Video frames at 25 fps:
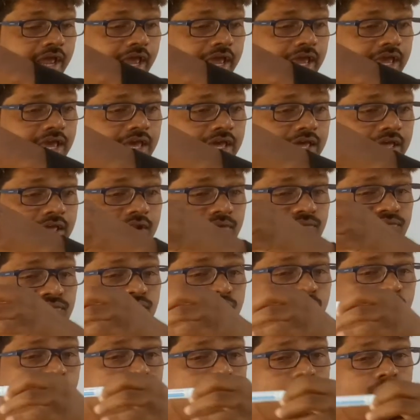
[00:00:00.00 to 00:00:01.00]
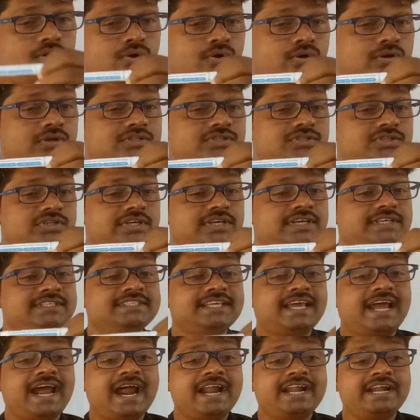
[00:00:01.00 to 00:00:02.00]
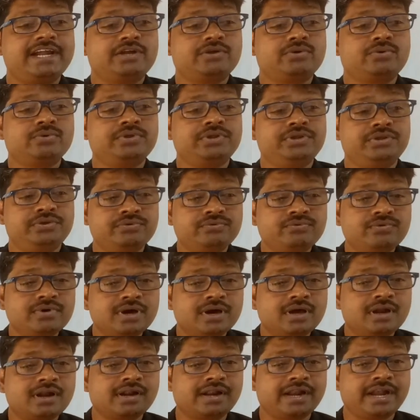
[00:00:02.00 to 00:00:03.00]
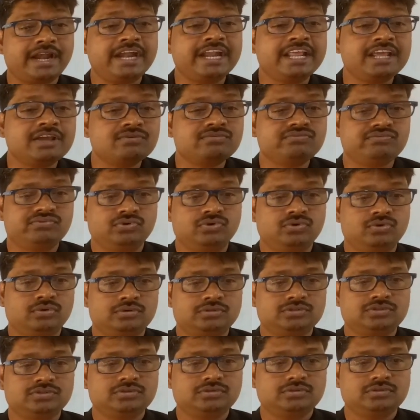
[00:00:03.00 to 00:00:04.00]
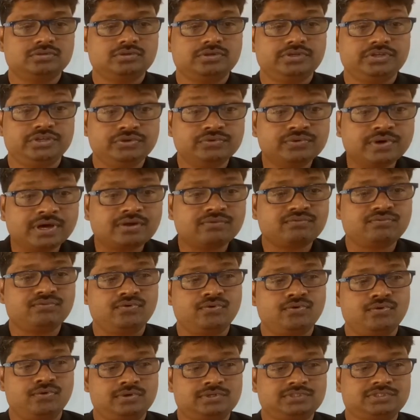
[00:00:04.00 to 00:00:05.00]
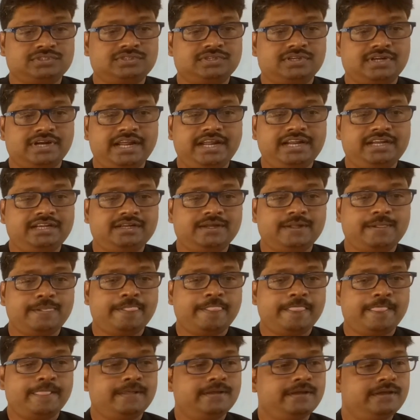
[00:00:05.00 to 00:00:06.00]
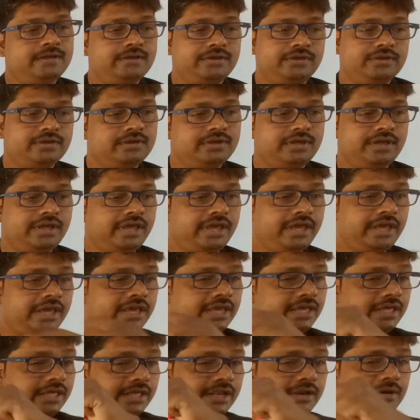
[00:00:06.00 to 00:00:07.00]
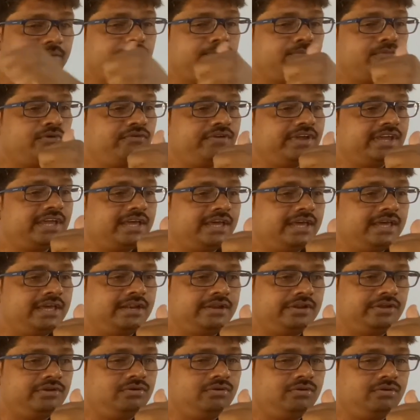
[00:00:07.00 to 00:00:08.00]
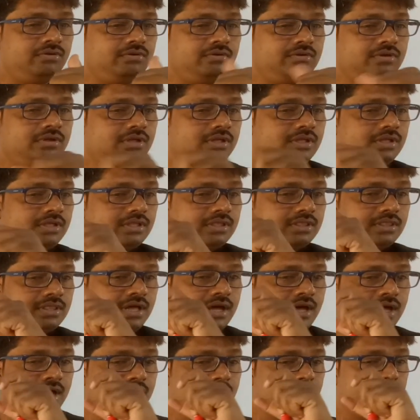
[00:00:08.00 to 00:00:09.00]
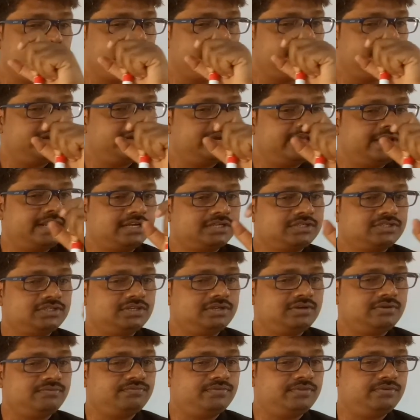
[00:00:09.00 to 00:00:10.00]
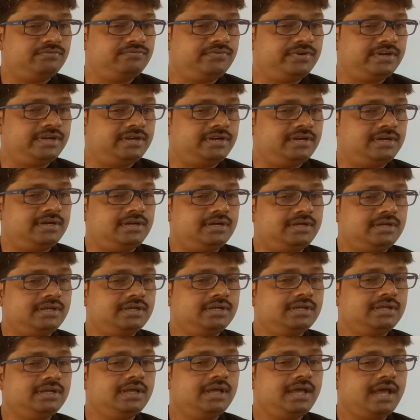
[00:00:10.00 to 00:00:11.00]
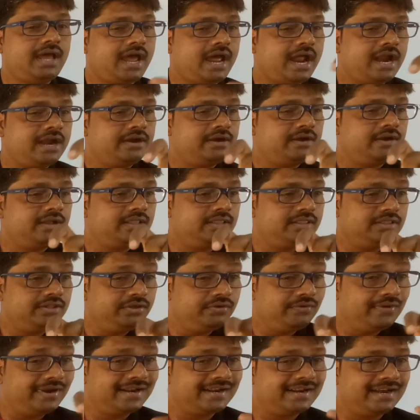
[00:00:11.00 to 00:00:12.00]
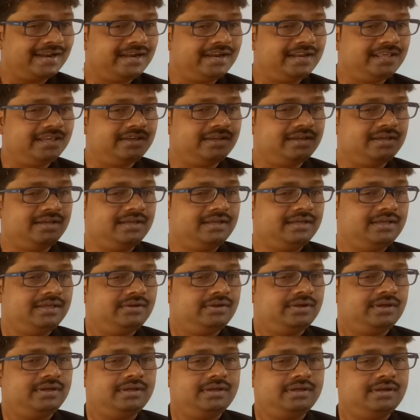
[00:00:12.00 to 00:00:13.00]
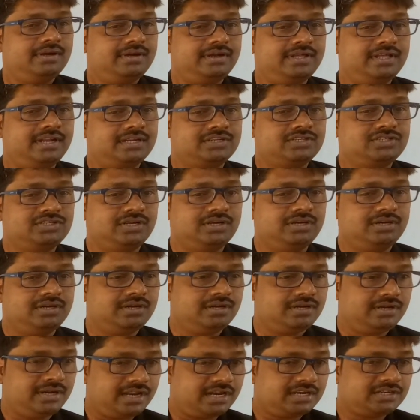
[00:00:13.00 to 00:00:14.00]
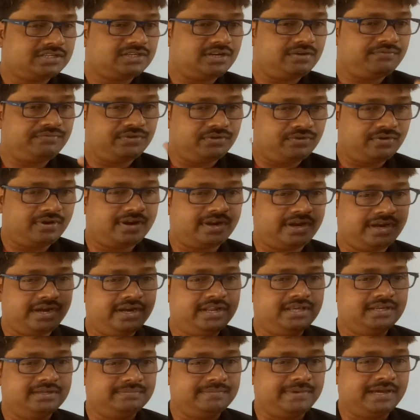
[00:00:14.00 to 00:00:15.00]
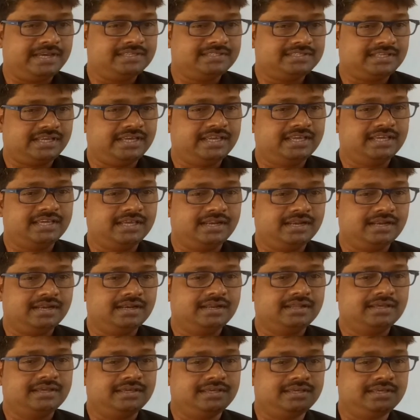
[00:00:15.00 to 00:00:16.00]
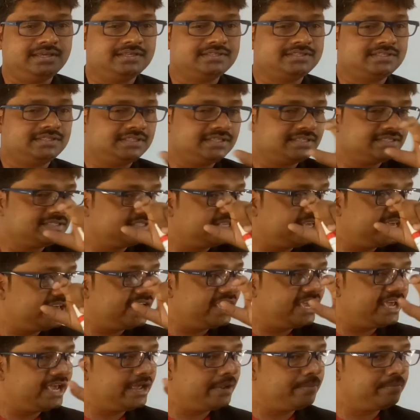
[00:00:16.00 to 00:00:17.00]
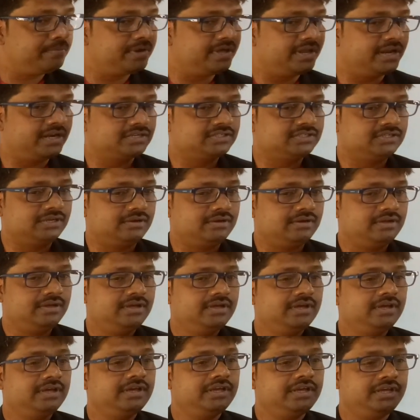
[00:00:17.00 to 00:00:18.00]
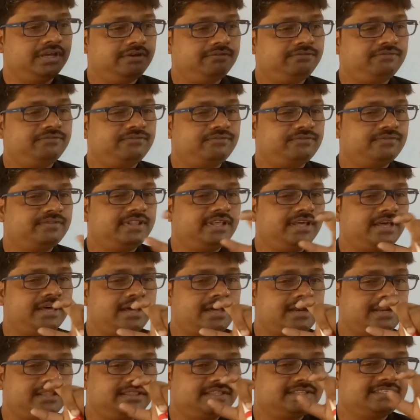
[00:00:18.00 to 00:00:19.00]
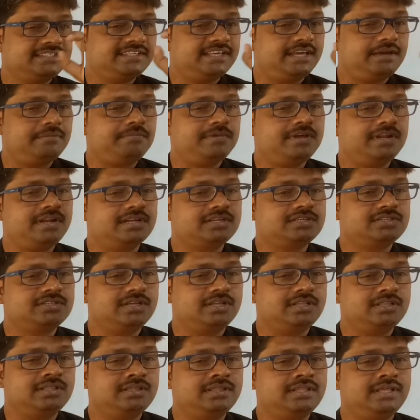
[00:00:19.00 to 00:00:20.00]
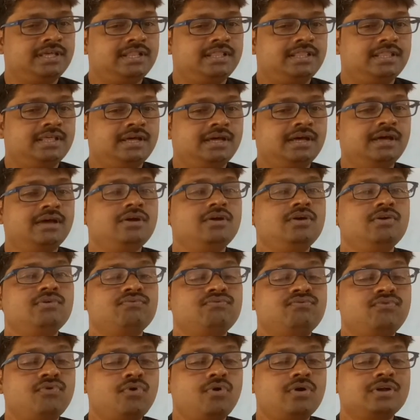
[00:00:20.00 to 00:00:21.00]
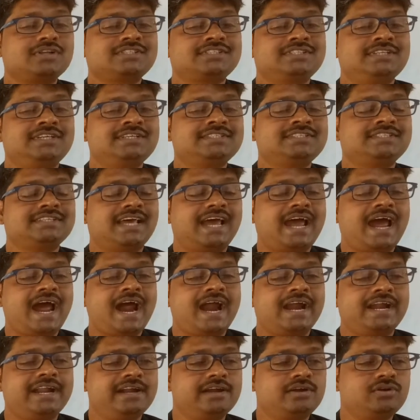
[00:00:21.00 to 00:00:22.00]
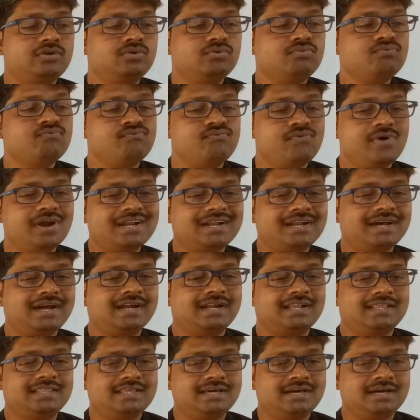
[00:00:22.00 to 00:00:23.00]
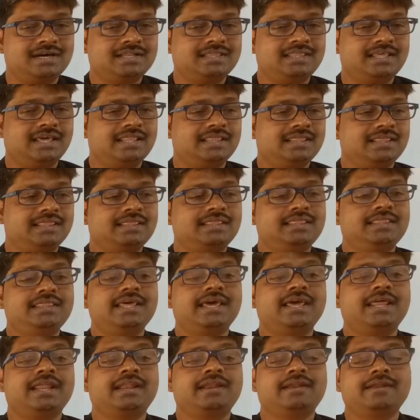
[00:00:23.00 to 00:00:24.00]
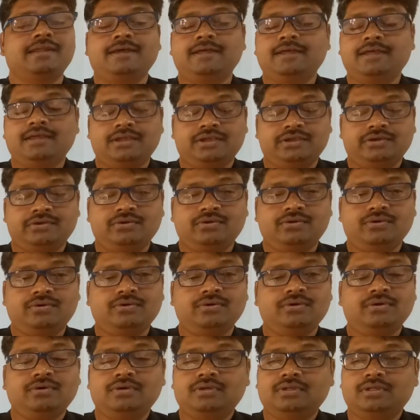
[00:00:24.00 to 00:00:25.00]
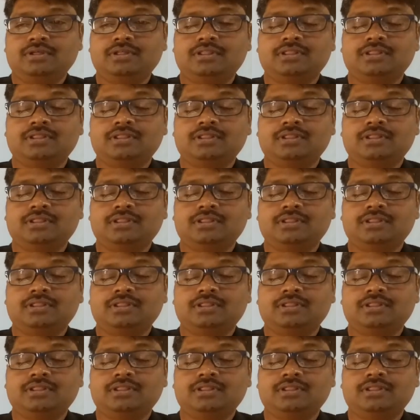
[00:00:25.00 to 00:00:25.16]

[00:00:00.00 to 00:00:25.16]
air force is added to your riding force, your force, right? Air, moving air, you know, the direction of the wind and your riding direction. Direction of your riding bicycle is in the same direction. If they are in the same direction, then the force is added to one another, then you know,